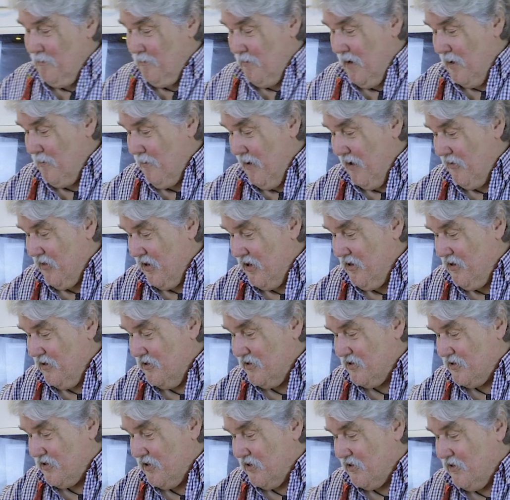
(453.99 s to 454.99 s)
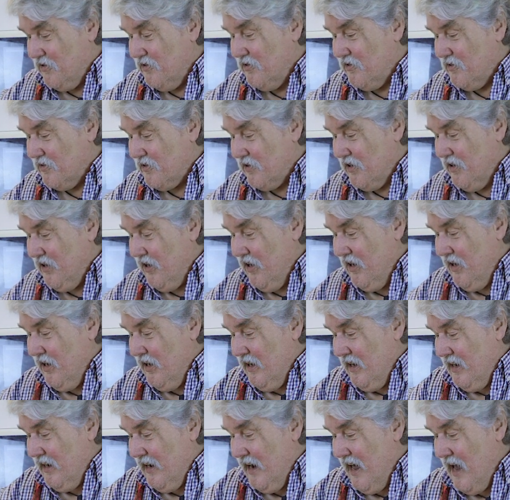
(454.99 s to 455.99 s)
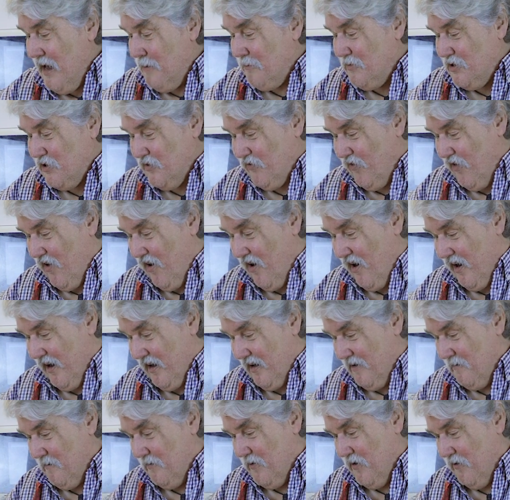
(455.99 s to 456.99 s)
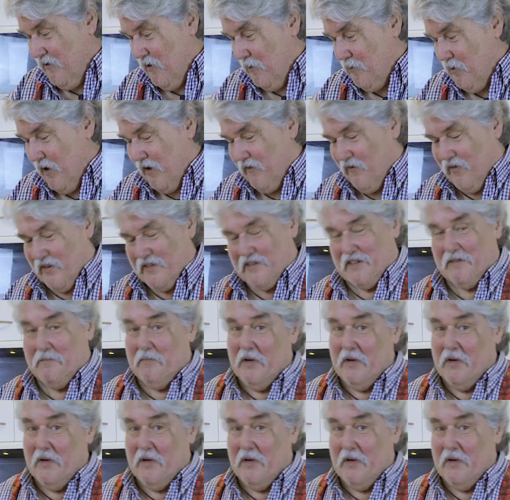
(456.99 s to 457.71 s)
my mother used to cook lamb's fry for breakfast.